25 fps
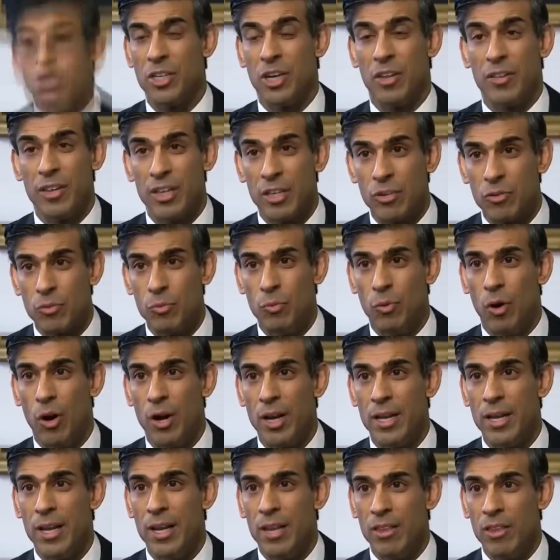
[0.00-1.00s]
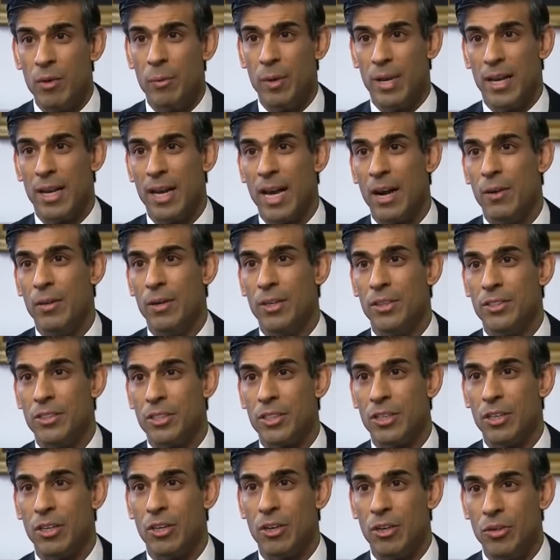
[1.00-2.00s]
And I think it's right that we allow her
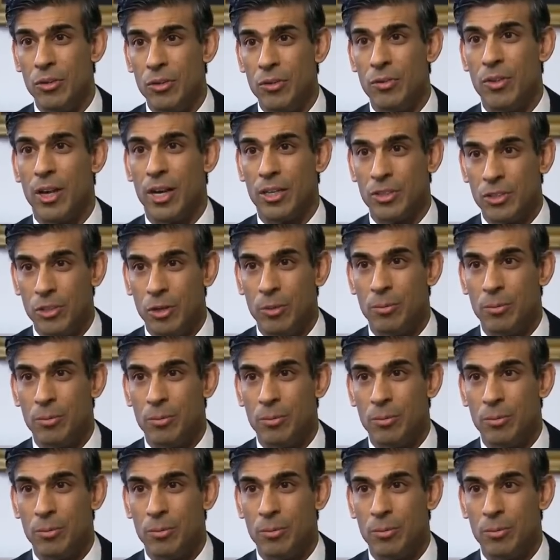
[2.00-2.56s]
to conclude that